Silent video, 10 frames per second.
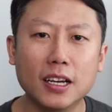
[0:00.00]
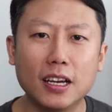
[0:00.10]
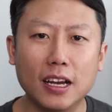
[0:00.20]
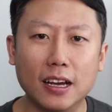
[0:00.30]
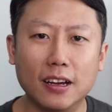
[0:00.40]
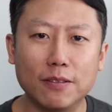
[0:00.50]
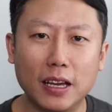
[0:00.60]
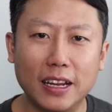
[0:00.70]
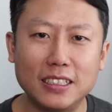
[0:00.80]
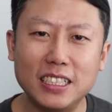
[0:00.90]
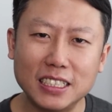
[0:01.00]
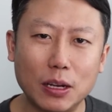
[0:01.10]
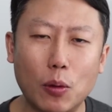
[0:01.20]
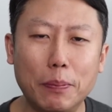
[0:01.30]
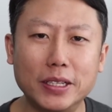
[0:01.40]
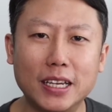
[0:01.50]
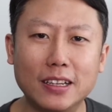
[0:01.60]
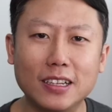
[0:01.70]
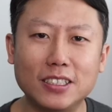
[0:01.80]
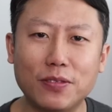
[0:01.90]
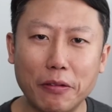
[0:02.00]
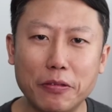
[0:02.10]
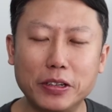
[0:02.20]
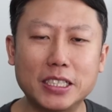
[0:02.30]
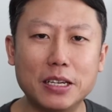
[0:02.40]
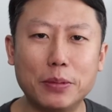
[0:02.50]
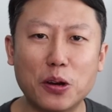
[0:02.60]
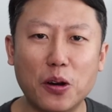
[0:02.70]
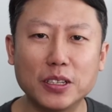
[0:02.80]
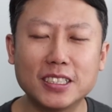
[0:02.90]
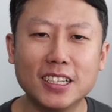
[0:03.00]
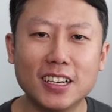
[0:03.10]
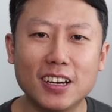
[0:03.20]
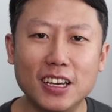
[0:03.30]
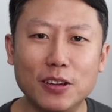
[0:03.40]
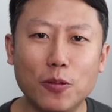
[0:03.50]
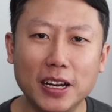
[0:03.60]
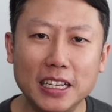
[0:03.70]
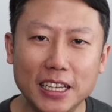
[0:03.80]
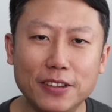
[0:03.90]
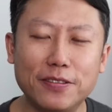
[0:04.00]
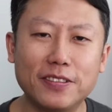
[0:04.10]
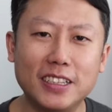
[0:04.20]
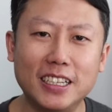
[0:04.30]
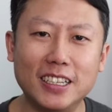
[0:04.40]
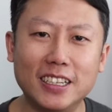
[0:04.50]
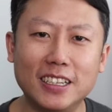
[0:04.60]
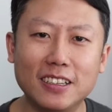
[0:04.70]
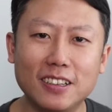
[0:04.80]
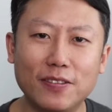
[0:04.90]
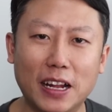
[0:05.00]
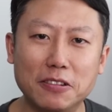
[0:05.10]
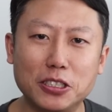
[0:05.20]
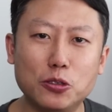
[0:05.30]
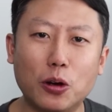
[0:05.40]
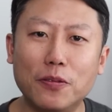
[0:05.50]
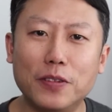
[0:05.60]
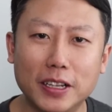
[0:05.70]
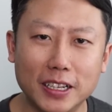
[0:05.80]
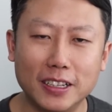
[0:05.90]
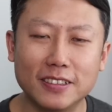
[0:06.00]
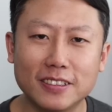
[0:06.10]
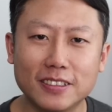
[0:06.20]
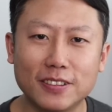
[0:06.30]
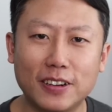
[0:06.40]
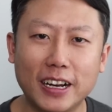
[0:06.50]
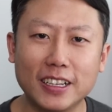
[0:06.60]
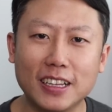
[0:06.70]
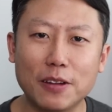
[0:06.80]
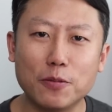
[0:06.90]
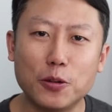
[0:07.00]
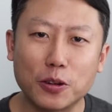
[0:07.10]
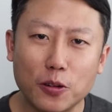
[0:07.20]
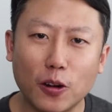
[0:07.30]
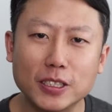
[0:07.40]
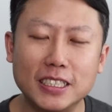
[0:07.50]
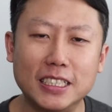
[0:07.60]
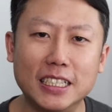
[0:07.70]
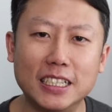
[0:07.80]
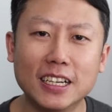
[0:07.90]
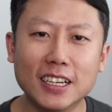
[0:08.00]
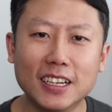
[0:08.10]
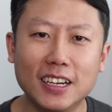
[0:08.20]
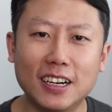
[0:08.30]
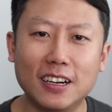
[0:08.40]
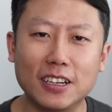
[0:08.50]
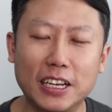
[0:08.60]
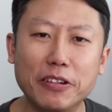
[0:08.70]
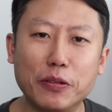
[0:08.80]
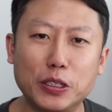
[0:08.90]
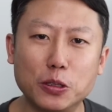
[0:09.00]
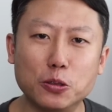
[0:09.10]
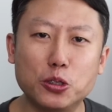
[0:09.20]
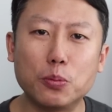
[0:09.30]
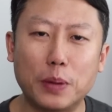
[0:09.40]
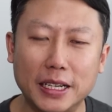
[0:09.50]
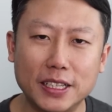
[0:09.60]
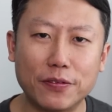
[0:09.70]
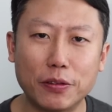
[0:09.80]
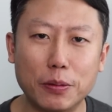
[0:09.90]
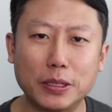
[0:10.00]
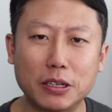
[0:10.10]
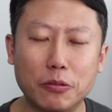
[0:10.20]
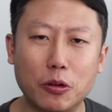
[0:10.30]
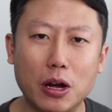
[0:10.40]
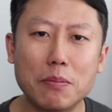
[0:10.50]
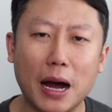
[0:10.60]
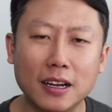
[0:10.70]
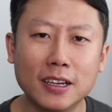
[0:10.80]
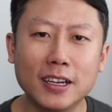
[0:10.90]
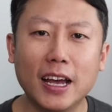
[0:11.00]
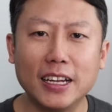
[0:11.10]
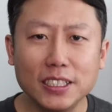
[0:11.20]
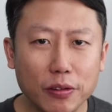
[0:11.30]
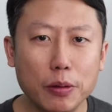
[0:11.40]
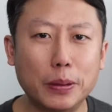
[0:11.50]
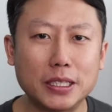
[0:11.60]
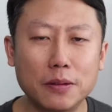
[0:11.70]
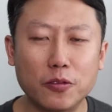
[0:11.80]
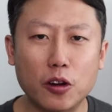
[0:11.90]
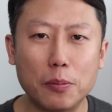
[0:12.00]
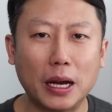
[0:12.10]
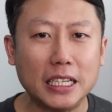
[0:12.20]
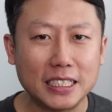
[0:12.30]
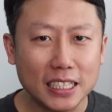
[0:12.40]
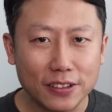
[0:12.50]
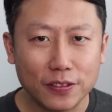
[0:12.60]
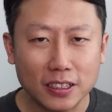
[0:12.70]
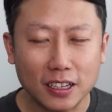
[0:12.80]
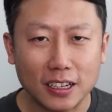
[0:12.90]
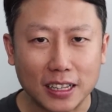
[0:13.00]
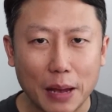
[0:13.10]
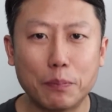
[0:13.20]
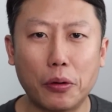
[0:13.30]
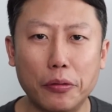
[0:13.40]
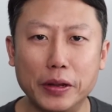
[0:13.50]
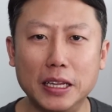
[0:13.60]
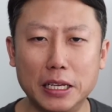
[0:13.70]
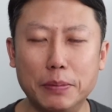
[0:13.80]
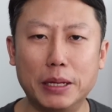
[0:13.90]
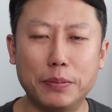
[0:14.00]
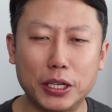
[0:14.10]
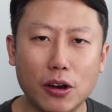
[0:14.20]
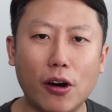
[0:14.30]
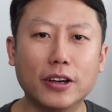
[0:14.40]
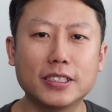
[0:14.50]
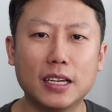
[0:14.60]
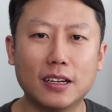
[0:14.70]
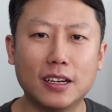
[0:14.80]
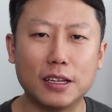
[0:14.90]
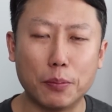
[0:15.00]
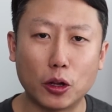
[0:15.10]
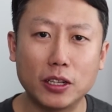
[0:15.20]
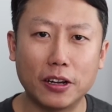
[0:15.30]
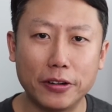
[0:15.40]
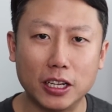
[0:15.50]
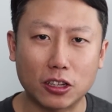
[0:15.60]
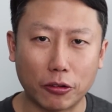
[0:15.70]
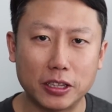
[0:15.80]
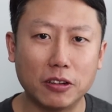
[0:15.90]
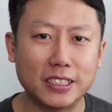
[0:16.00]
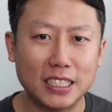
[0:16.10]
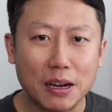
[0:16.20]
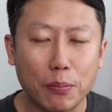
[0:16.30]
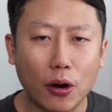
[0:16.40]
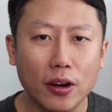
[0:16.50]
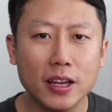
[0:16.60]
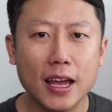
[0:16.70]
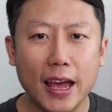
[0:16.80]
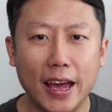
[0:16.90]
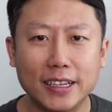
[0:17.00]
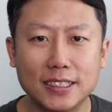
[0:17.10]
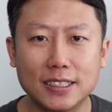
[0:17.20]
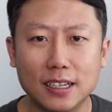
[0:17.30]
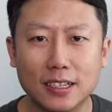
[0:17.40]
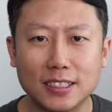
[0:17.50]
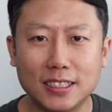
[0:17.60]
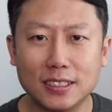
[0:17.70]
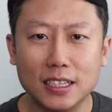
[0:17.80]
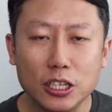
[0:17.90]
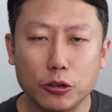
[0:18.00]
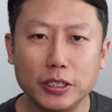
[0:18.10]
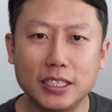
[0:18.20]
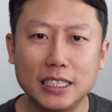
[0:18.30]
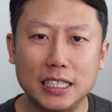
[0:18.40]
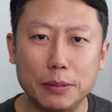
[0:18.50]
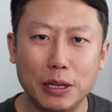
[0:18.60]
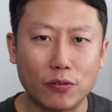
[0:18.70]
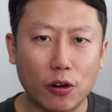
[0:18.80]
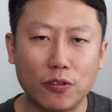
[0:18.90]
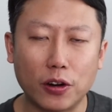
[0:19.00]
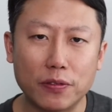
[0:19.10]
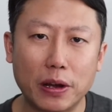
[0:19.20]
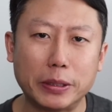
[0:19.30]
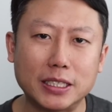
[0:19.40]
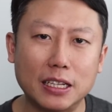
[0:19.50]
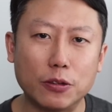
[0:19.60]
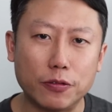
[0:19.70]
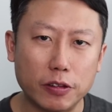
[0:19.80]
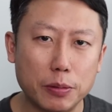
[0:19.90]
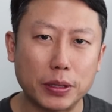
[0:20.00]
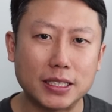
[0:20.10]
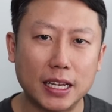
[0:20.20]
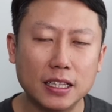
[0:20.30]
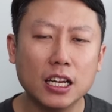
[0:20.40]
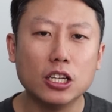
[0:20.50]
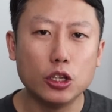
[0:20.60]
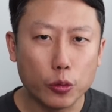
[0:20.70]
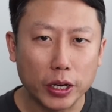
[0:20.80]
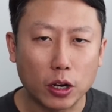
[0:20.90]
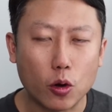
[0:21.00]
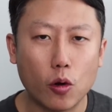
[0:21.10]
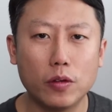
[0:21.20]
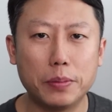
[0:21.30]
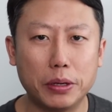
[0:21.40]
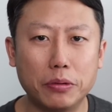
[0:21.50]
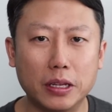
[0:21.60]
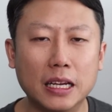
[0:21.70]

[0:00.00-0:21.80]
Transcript: And just that 1% is very risky, because what if the valuation drop further, right? That would cause the gearing ratio to shoot past that 50% requirement mark. And this 50% requirement mark is even a temporary limit, because the Monetary Authority of Singapore has increased this limit from 45% to 50% during the COVID period.